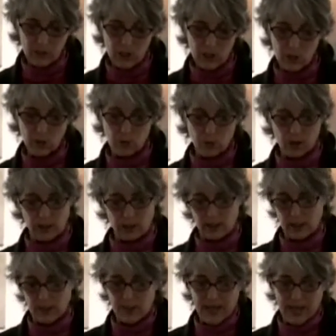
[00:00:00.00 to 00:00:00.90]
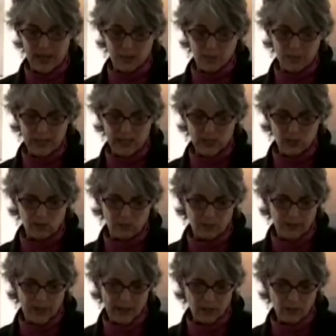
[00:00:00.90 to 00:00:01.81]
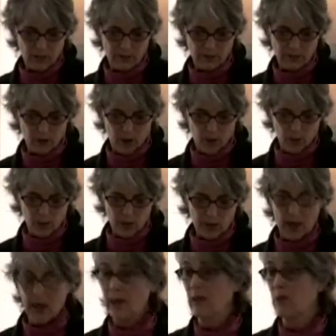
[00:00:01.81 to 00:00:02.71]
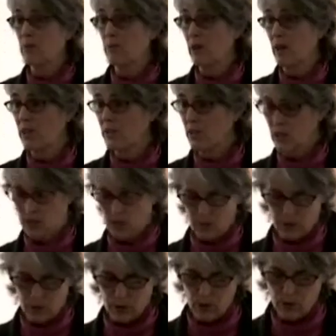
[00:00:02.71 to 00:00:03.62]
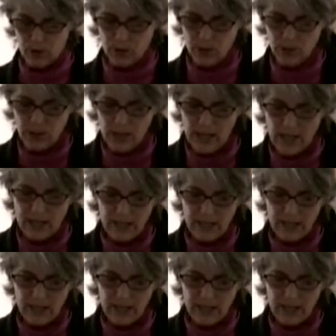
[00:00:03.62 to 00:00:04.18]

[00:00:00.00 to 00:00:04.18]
This would eliminate meats from factory farms, highly processed foods